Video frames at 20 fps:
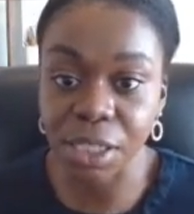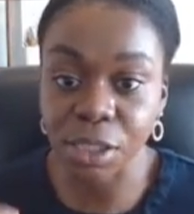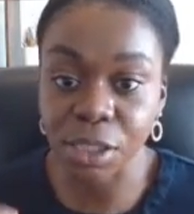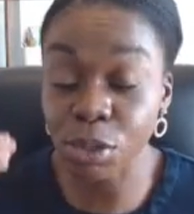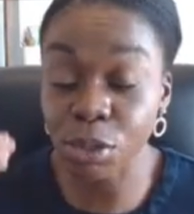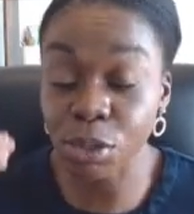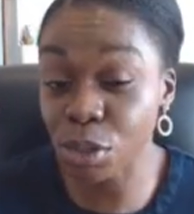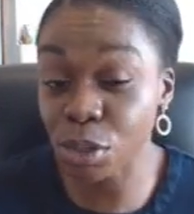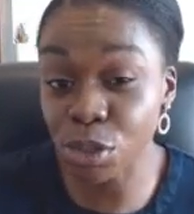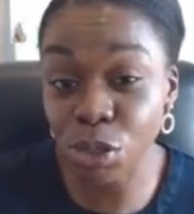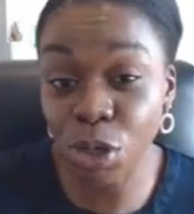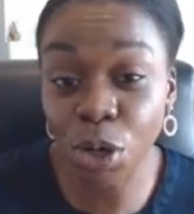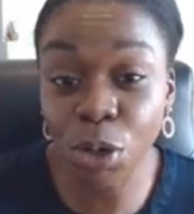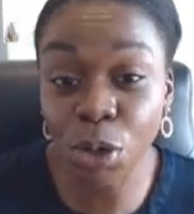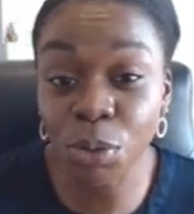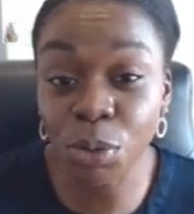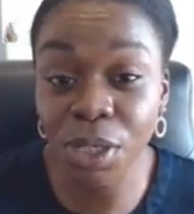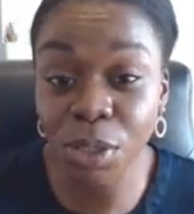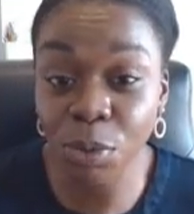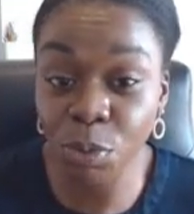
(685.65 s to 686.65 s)
So the
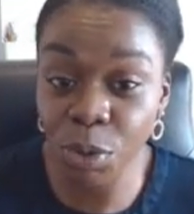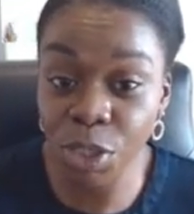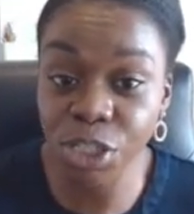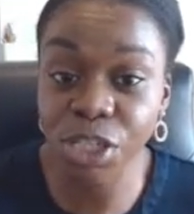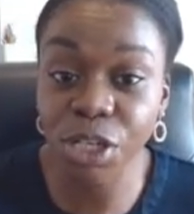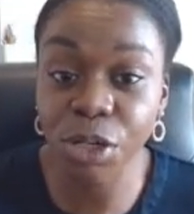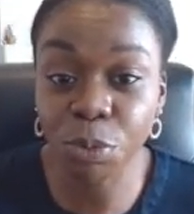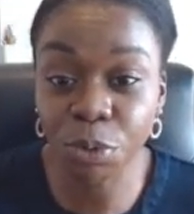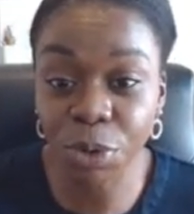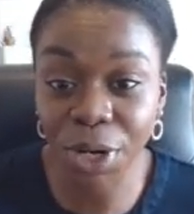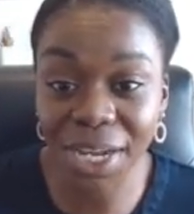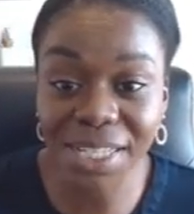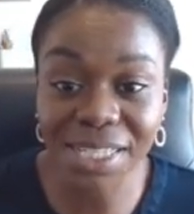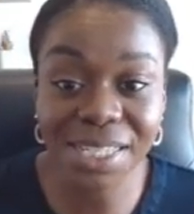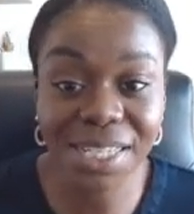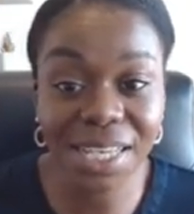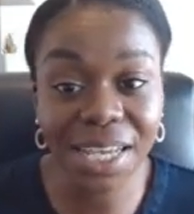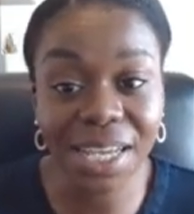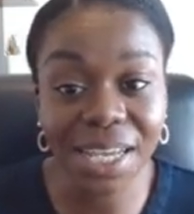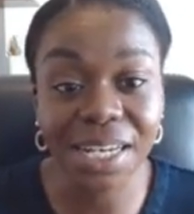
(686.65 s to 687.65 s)
tone in which it writes
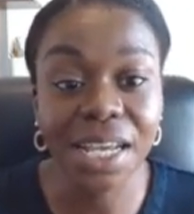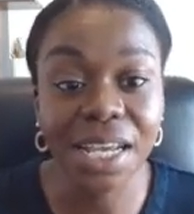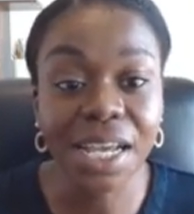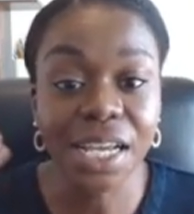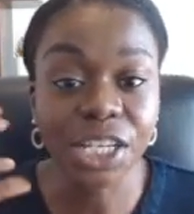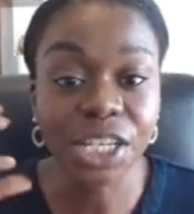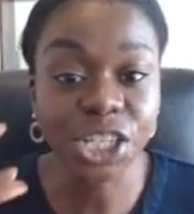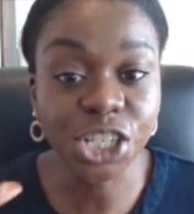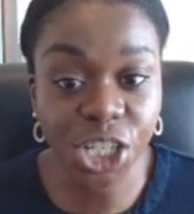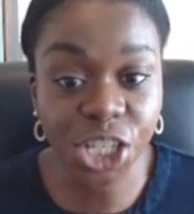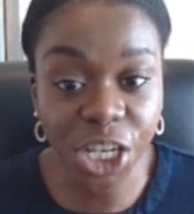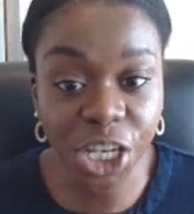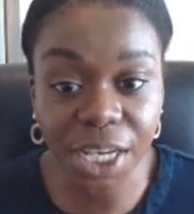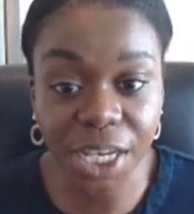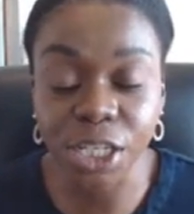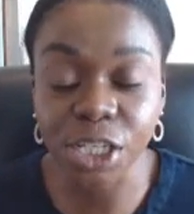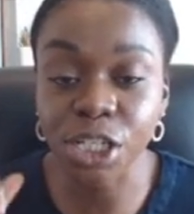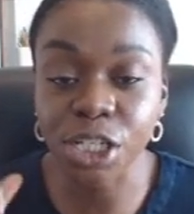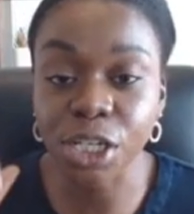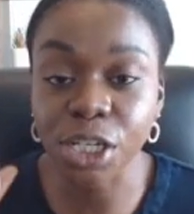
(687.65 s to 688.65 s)
can
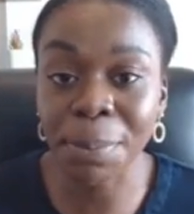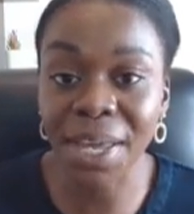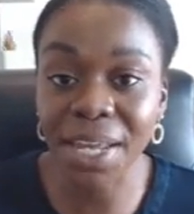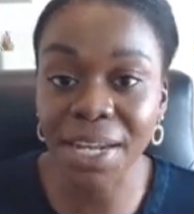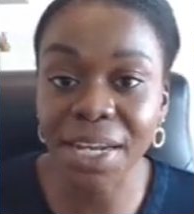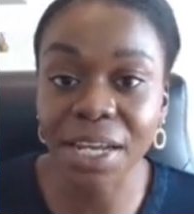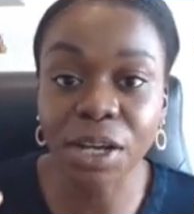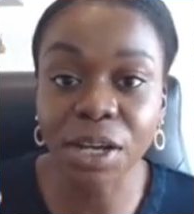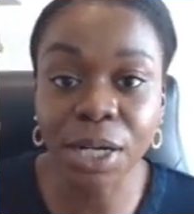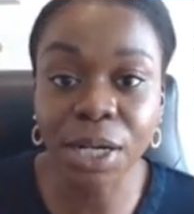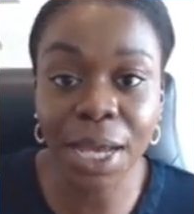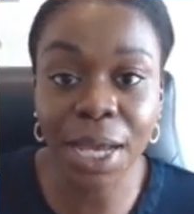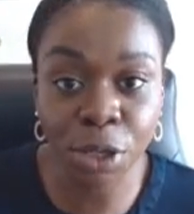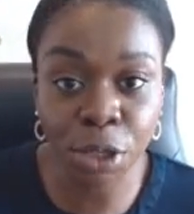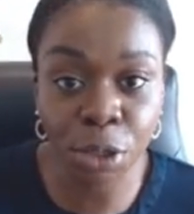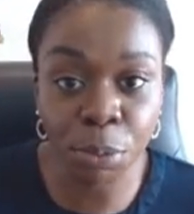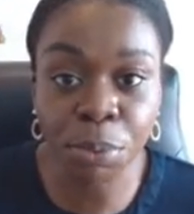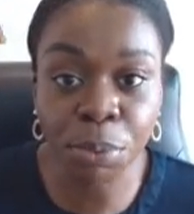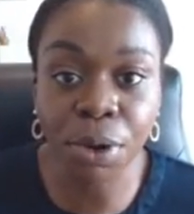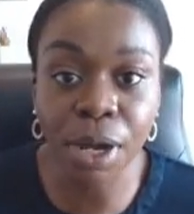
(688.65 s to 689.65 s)
change depending on how
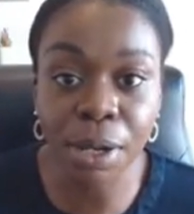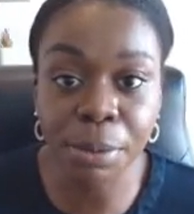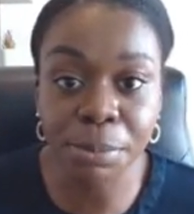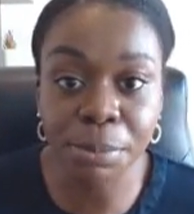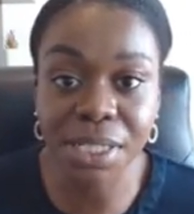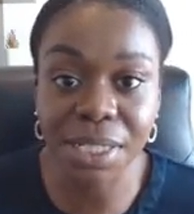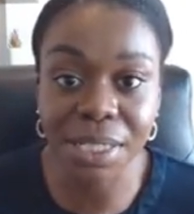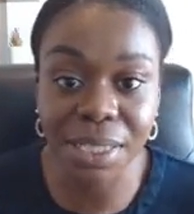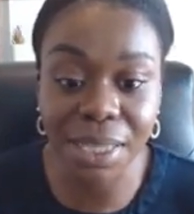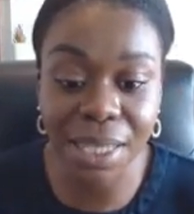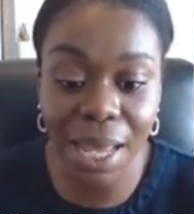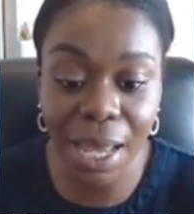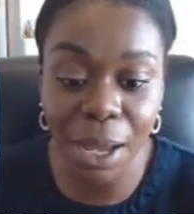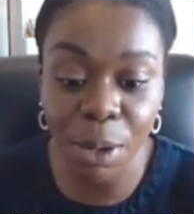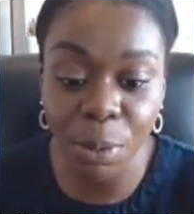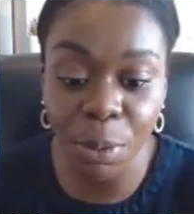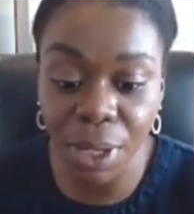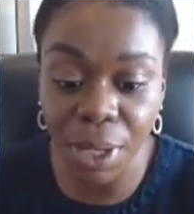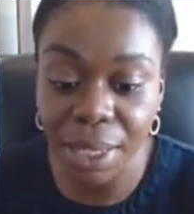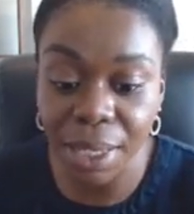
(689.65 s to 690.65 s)
you prompt it in
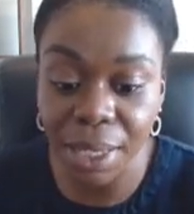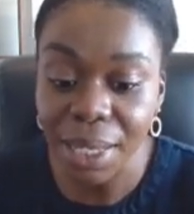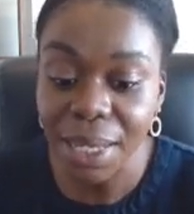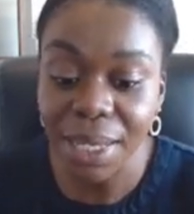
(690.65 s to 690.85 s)
that way.